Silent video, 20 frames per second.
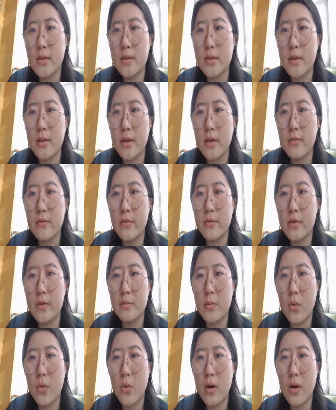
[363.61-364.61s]
let's give
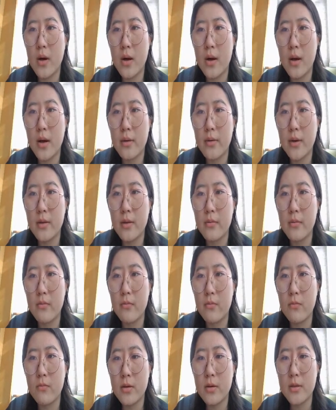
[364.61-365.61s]
this ball another
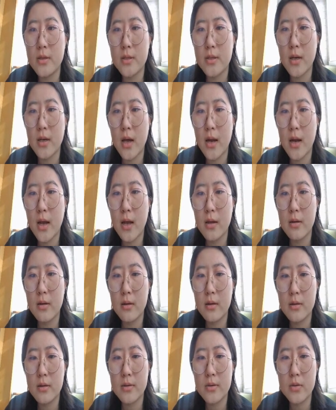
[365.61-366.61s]
bright color.
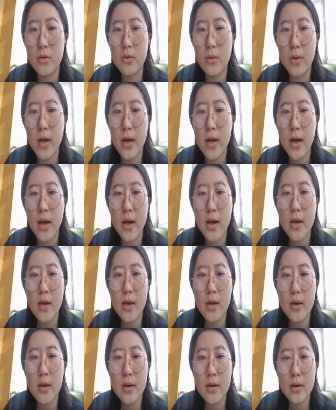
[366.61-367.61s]
It's
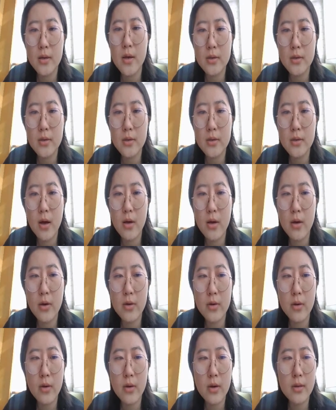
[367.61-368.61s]
okay.
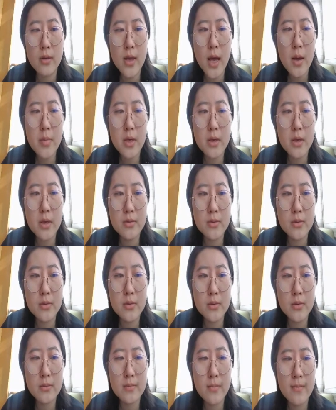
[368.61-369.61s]
So that
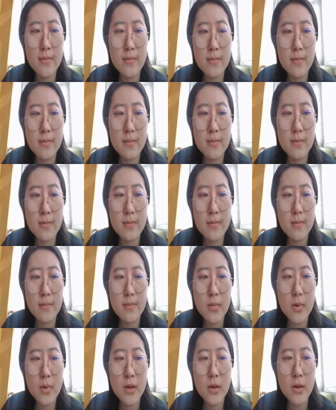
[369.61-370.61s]
means
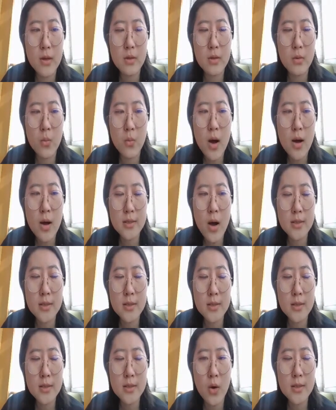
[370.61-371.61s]
the white
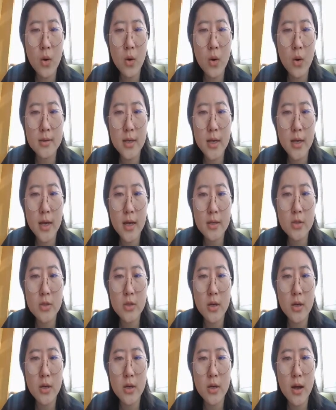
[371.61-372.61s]
color on the
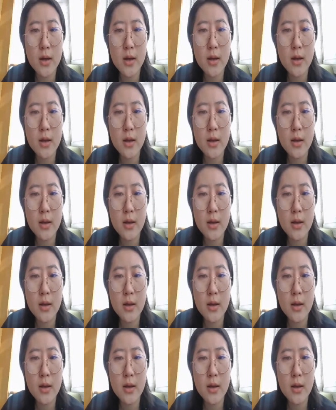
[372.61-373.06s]
texture